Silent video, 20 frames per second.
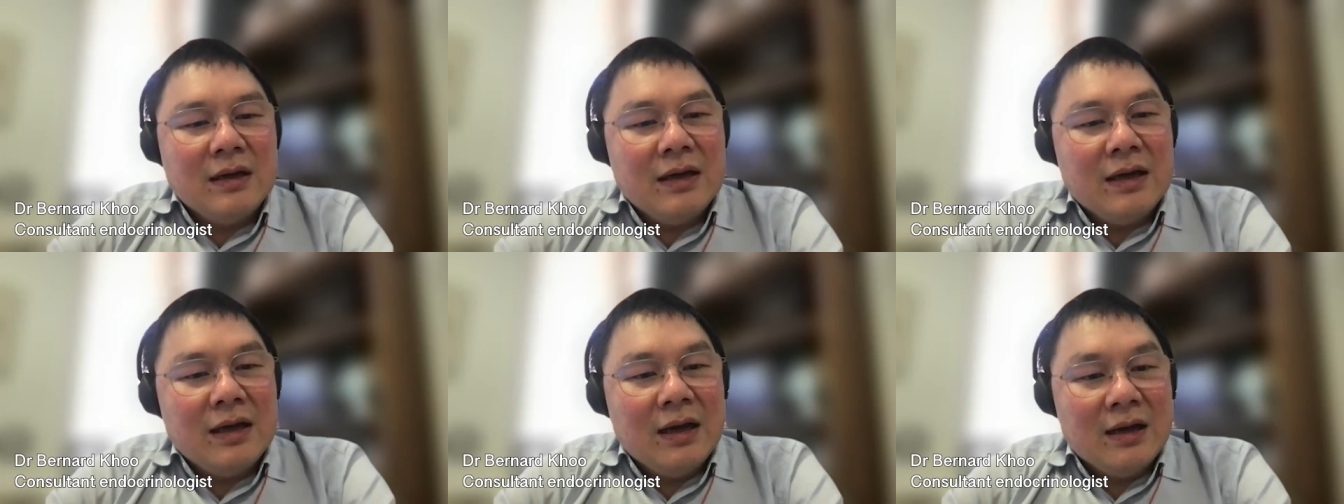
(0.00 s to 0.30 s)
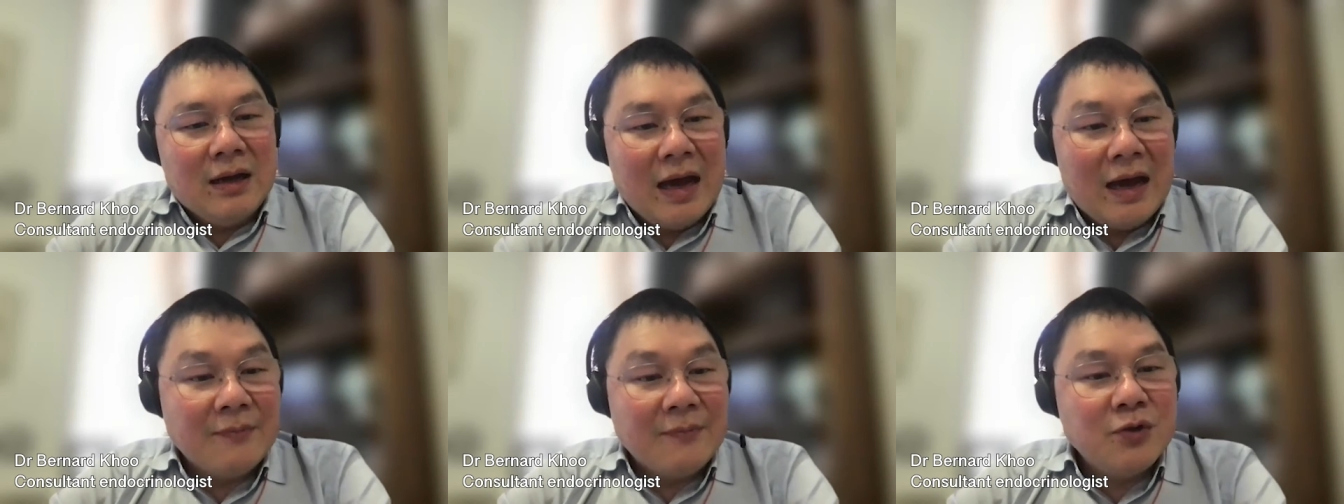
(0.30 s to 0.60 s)

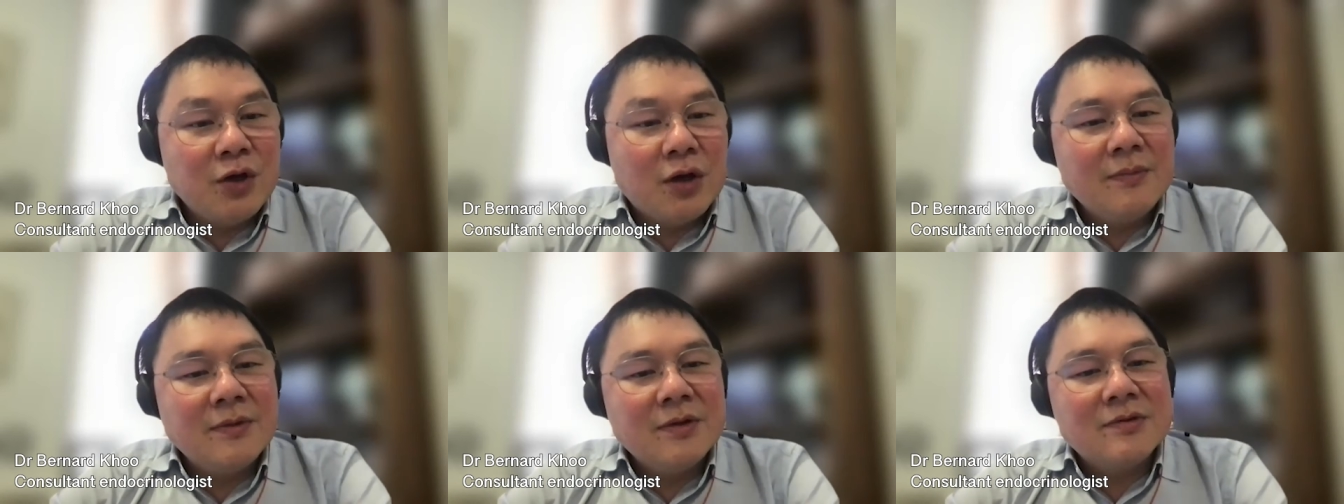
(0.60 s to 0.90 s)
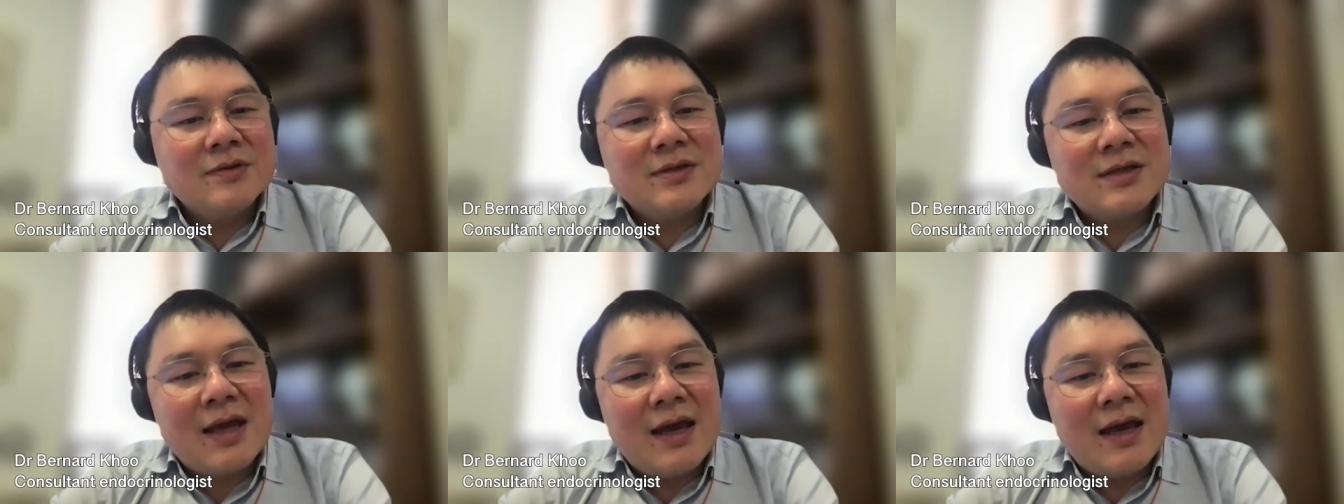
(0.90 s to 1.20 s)
abdominal
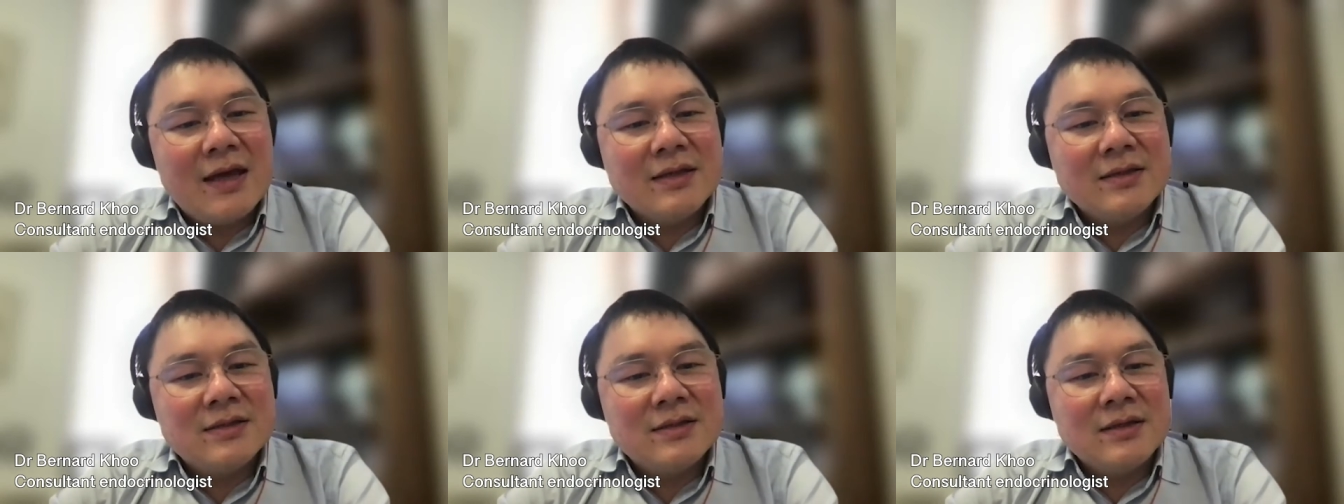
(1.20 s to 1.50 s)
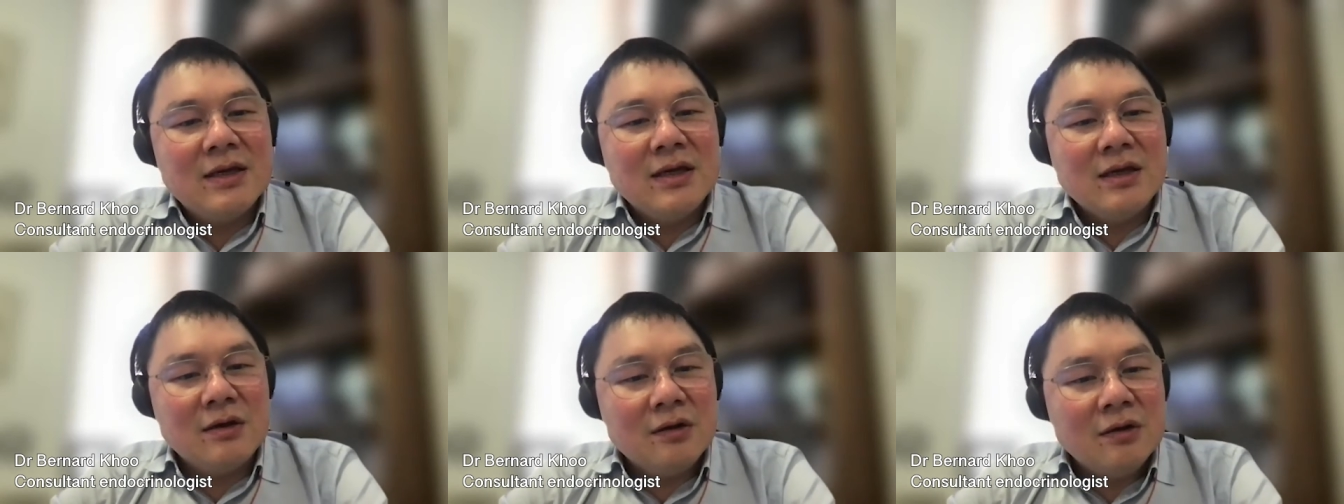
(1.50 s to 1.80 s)
scans
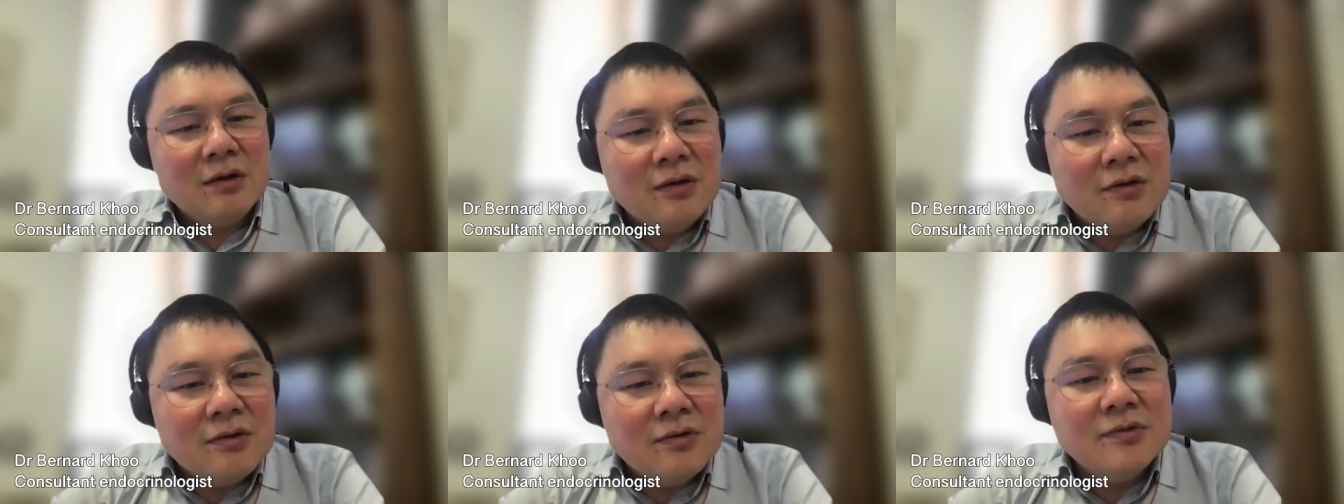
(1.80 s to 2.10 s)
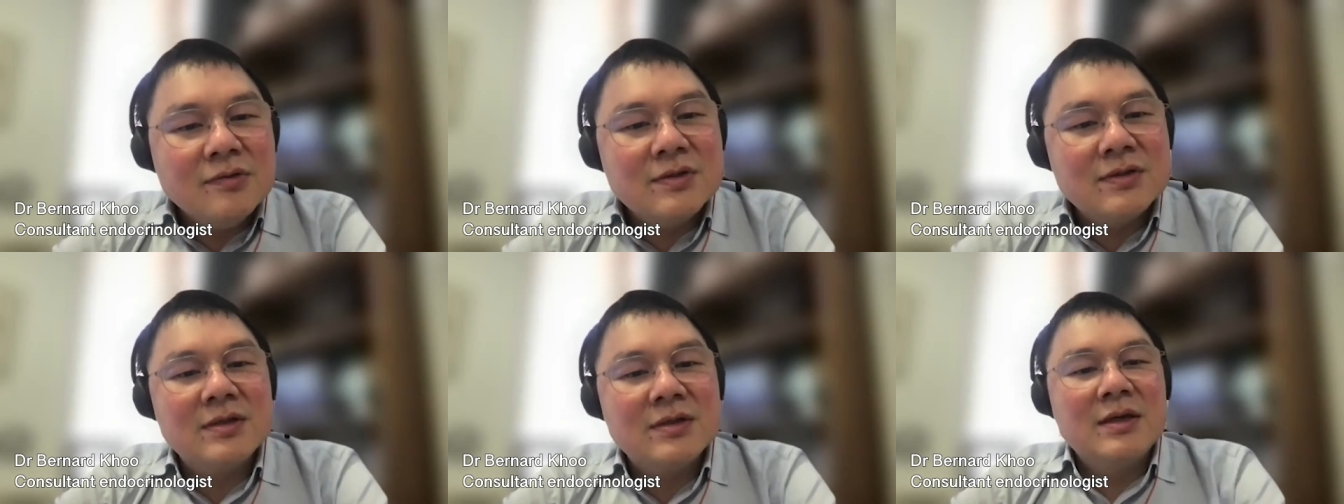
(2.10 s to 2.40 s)

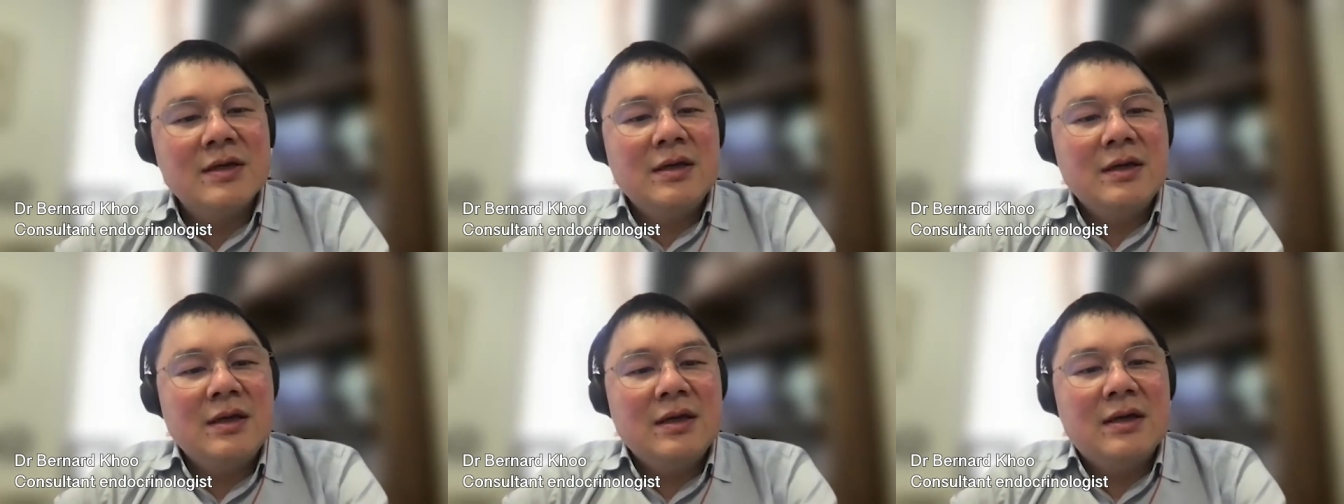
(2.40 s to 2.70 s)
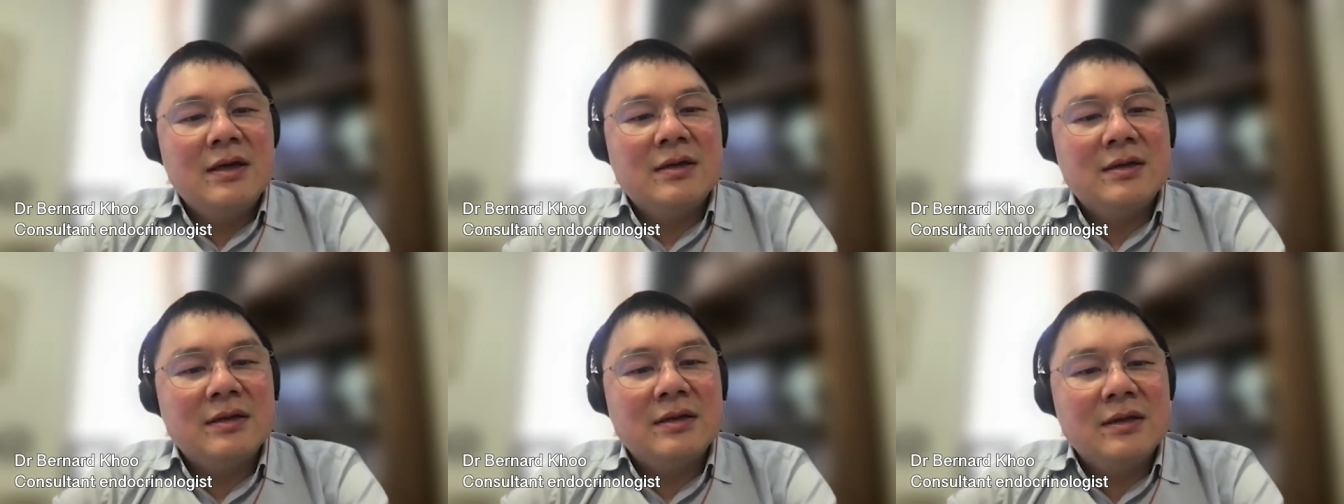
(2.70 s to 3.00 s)
includes
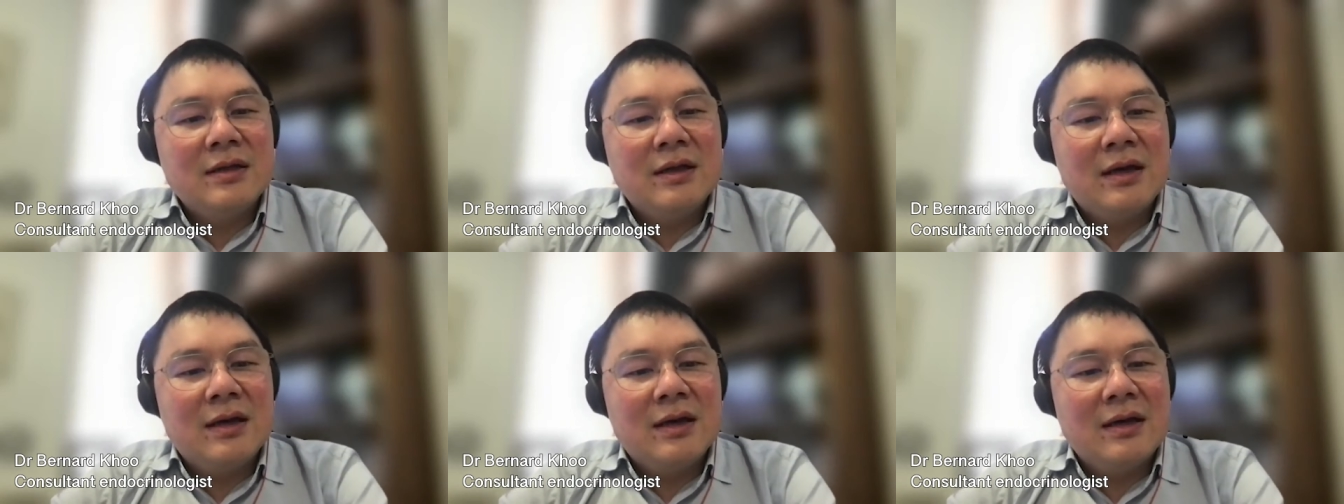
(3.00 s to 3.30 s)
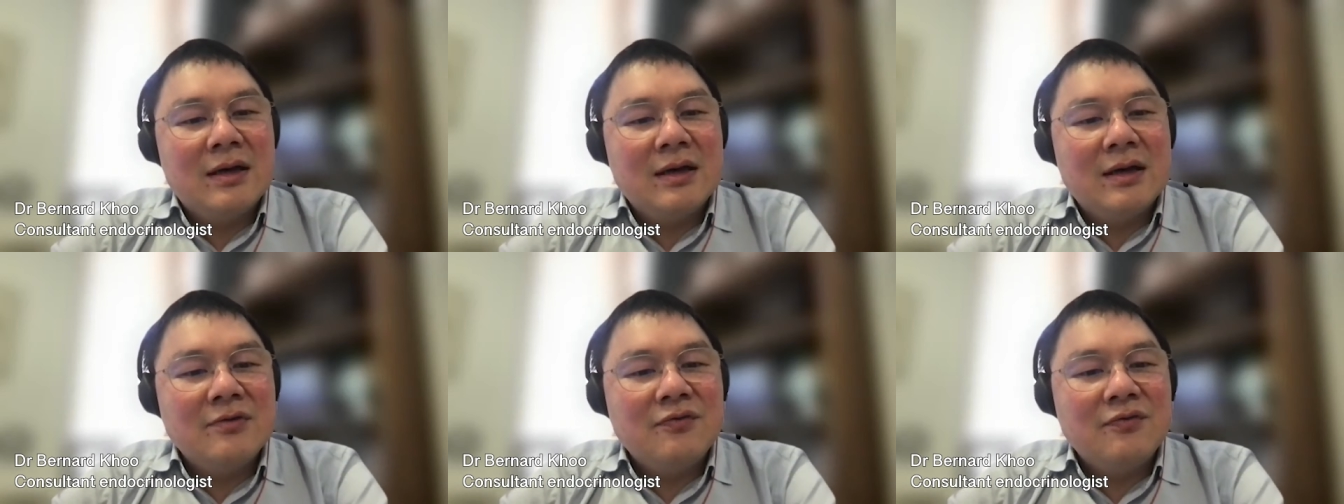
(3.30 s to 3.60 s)
an
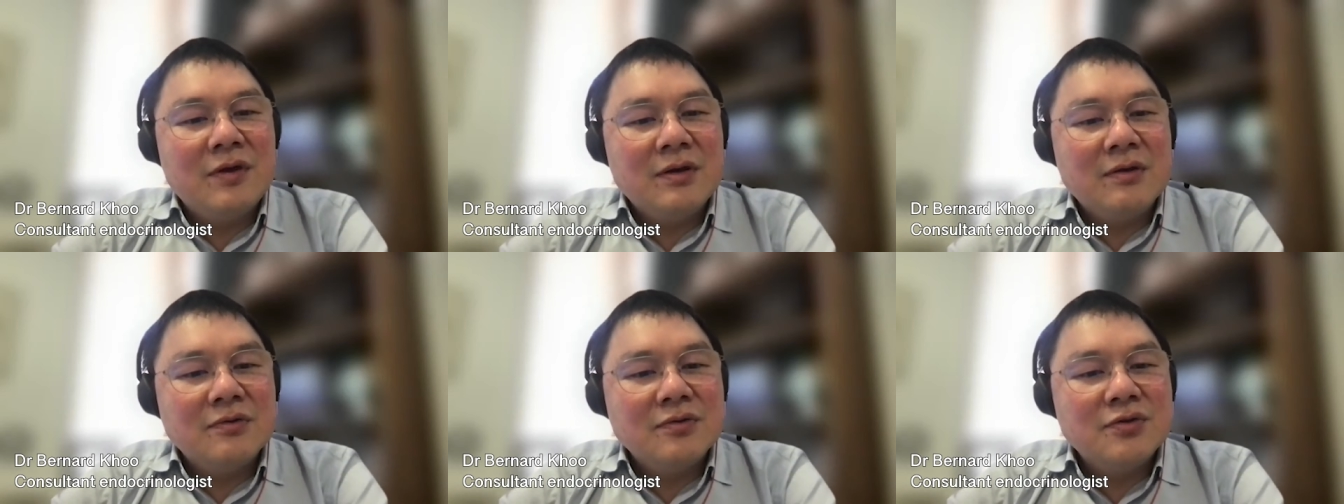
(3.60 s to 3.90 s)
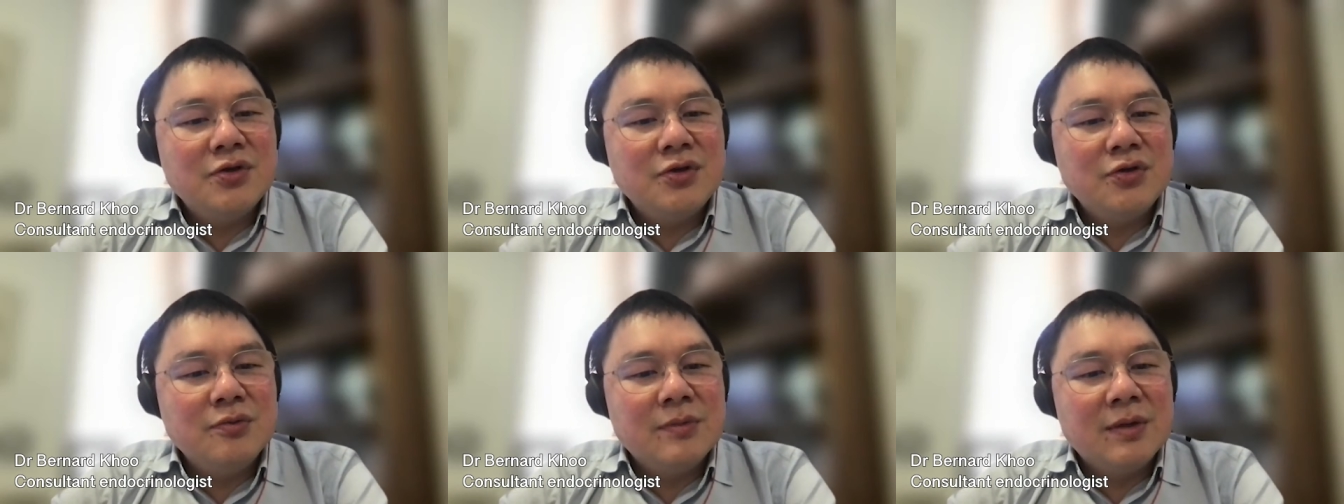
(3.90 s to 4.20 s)
adrenal
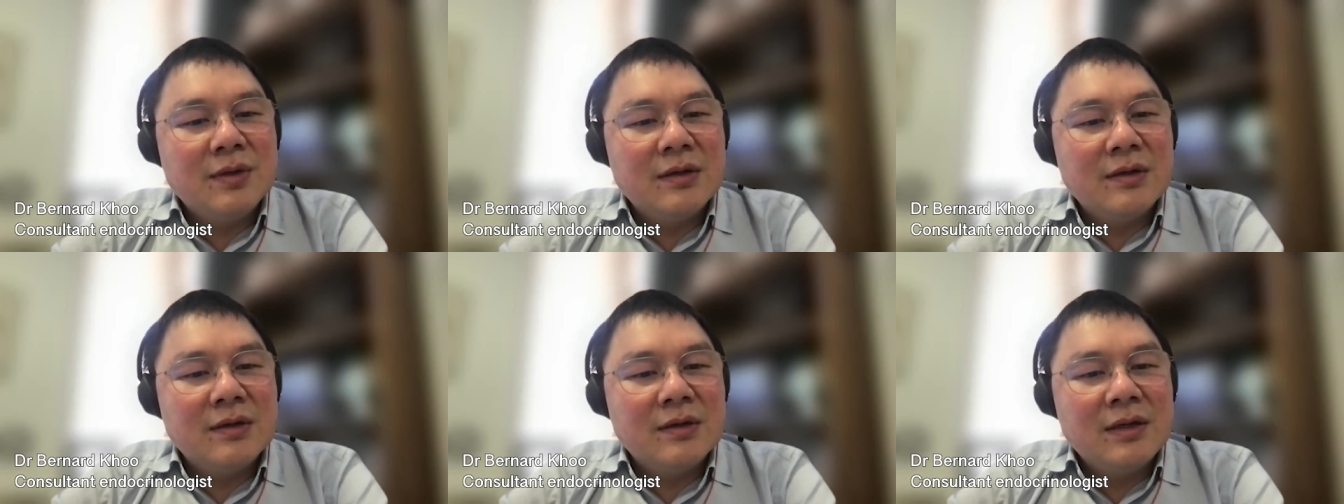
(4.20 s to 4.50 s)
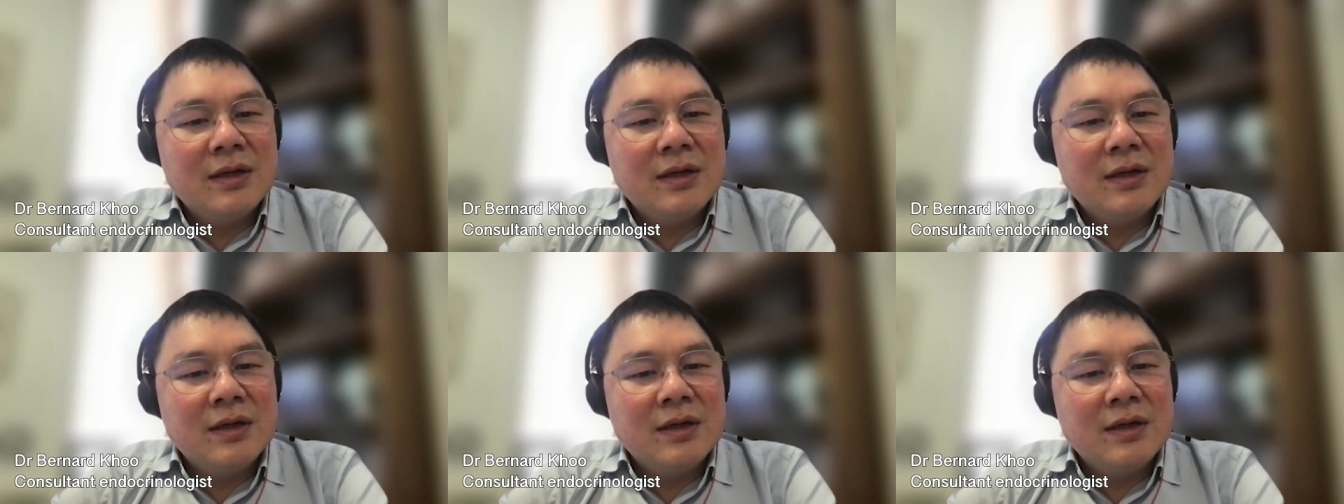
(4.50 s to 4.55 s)
tumor.